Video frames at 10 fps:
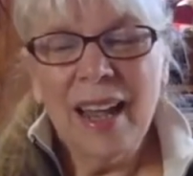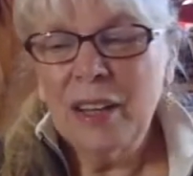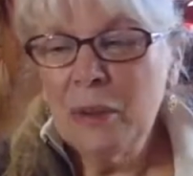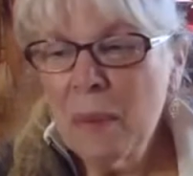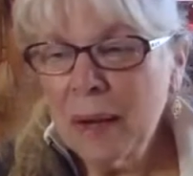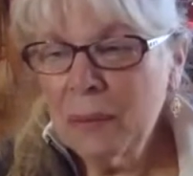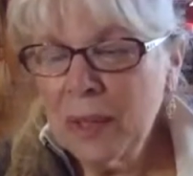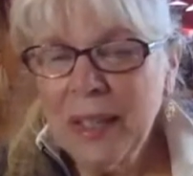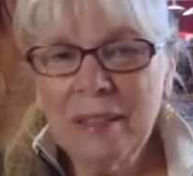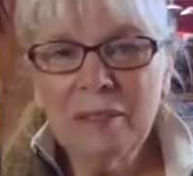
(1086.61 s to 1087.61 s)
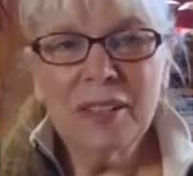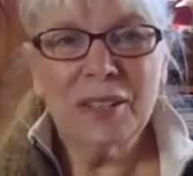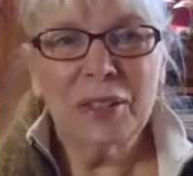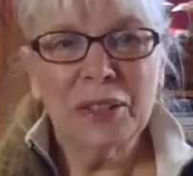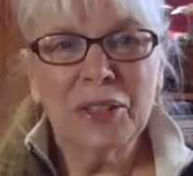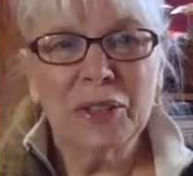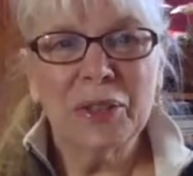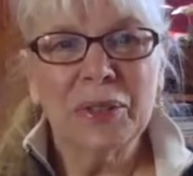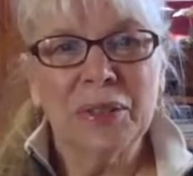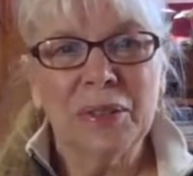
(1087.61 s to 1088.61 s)
You might want to even start a
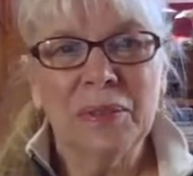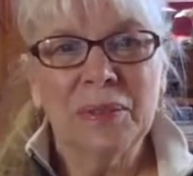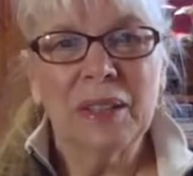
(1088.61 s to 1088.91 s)
journal